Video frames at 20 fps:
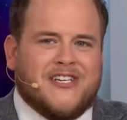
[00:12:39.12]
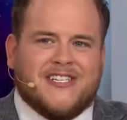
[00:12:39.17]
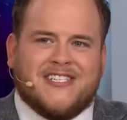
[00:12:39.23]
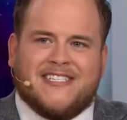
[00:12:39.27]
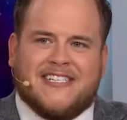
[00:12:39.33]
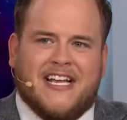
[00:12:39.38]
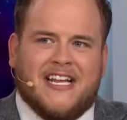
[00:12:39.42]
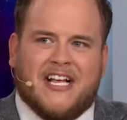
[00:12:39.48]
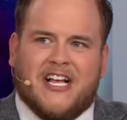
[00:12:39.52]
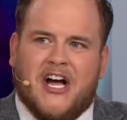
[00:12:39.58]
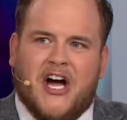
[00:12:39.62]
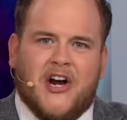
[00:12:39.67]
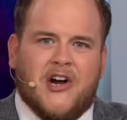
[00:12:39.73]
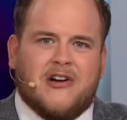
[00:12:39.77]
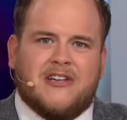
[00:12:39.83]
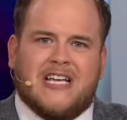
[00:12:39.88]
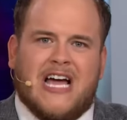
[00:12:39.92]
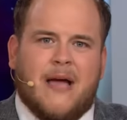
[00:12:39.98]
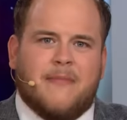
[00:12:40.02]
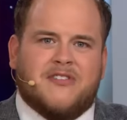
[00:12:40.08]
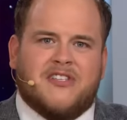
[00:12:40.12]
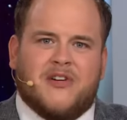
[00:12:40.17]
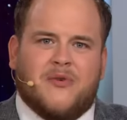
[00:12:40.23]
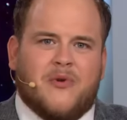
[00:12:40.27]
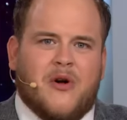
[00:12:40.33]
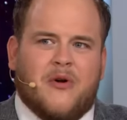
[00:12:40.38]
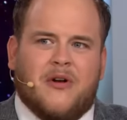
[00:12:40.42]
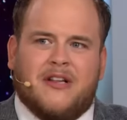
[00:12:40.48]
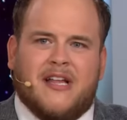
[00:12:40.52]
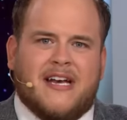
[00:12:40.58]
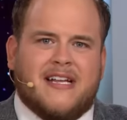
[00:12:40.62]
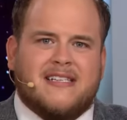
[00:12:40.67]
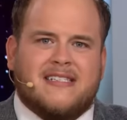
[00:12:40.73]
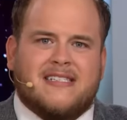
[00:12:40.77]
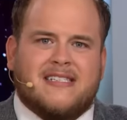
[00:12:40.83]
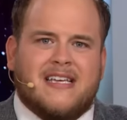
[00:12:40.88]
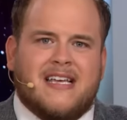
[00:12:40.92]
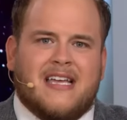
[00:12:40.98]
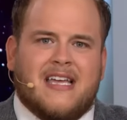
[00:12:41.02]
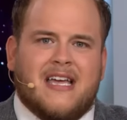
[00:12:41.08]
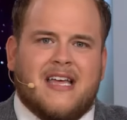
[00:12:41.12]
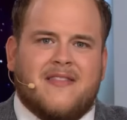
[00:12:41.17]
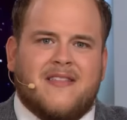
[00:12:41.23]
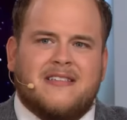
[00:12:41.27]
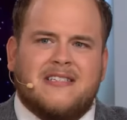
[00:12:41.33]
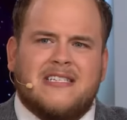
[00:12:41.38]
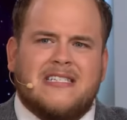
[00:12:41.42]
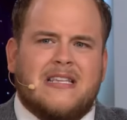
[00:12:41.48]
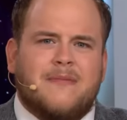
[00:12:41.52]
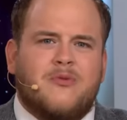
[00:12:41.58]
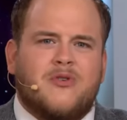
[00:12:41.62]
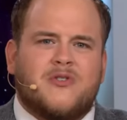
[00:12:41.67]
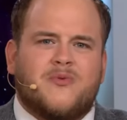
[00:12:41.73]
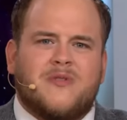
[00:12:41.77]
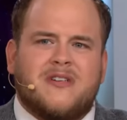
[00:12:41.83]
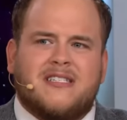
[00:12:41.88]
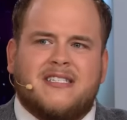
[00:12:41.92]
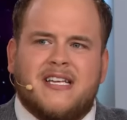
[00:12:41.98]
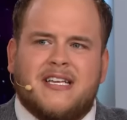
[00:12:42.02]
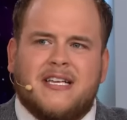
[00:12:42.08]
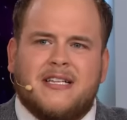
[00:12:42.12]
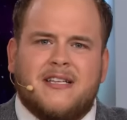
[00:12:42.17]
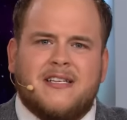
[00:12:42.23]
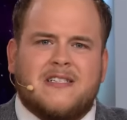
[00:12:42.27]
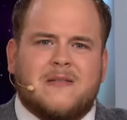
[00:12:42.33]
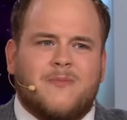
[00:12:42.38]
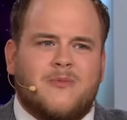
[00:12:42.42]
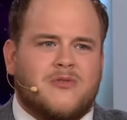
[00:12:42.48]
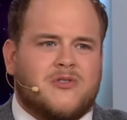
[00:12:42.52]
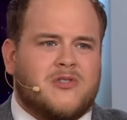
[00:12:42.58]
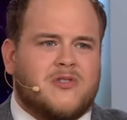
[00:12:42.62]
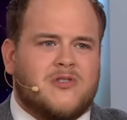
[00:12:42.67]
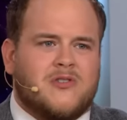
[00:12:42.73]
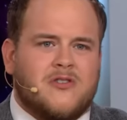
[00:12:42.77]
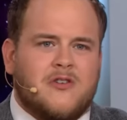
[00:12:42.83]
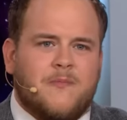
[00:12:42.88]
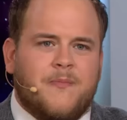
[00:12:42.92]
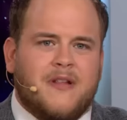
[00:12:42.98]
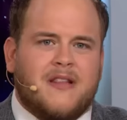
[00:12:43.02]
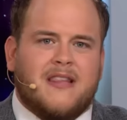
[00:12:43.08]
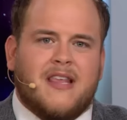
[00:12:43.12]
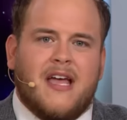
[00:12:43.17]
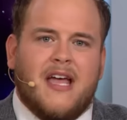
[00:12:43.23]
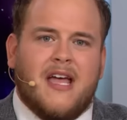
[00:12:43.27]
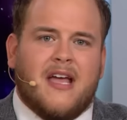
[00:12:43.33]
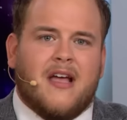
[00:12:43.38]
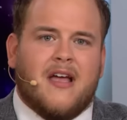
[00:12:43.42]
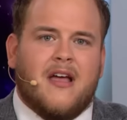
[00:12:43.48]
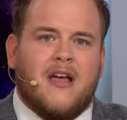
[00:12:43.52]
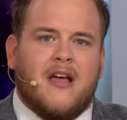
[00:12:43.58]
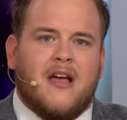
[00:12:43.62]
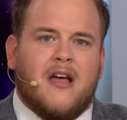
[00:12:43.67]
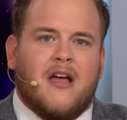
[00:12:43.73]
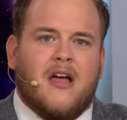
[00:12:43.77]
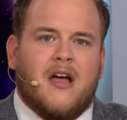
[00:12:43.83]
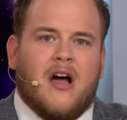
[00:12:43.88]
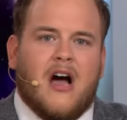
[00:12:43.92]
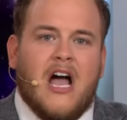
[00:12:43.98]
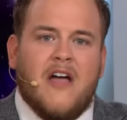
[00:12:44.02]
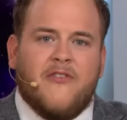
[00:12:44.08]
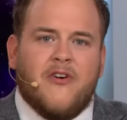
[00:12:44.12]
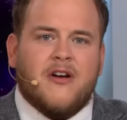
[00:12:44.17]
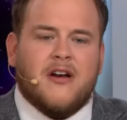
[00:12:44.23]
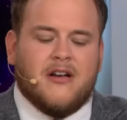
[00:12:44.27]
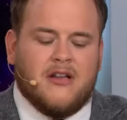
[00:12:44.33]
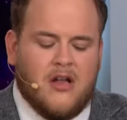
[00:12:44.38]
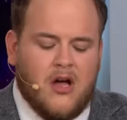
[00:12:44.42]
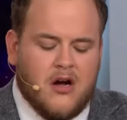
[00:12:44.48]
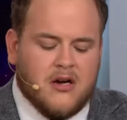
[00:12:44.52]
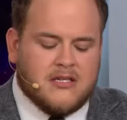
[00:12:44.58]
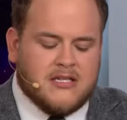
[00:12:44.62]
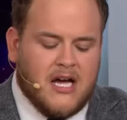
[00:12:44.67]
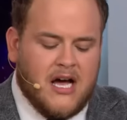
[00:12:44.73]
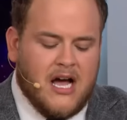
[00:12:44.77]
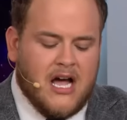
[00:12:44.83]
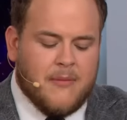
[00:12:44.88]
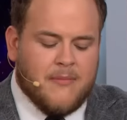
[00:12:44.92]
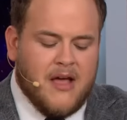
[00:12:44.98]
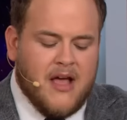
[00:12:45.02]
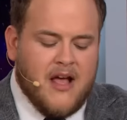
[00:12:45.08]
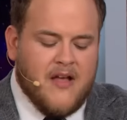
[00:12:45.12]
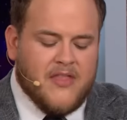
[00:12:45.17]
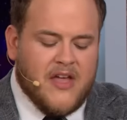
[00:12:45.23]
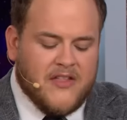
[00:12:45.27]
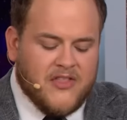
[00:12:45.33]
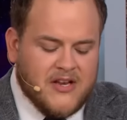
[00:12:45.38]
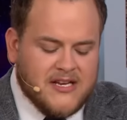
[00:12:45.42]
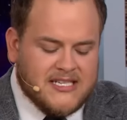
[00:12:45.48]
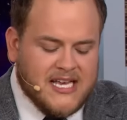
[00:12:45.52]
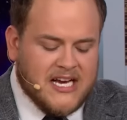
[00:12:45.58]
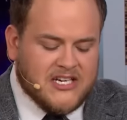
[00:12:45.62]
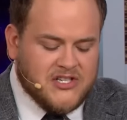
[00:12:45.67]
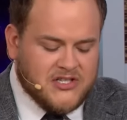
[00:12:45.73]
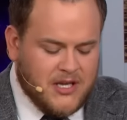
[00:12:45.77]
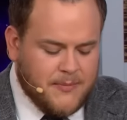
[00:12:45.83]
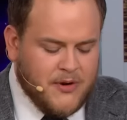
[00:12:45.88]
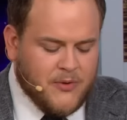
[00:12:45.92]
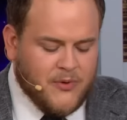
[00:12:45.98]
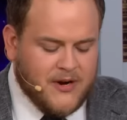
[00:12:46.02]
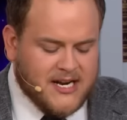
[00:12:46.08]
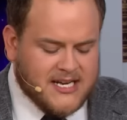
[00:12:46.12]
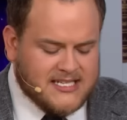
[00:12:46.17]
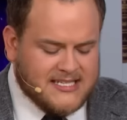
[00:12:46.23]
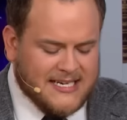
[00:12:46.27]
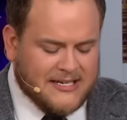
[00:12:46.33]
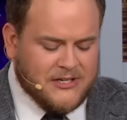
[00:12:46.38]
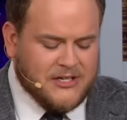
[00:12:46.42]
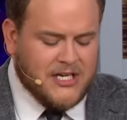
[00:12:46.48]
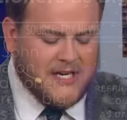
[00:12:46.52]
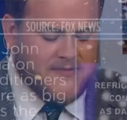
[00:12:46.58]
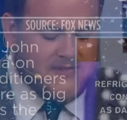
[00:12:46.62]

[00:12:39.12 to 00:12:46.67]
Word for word: just say it like a hundred times in a row to let it sink in. This is the most ridiculous, most stupid thing I've heard in a long time. That these actually, let me read it. Secretary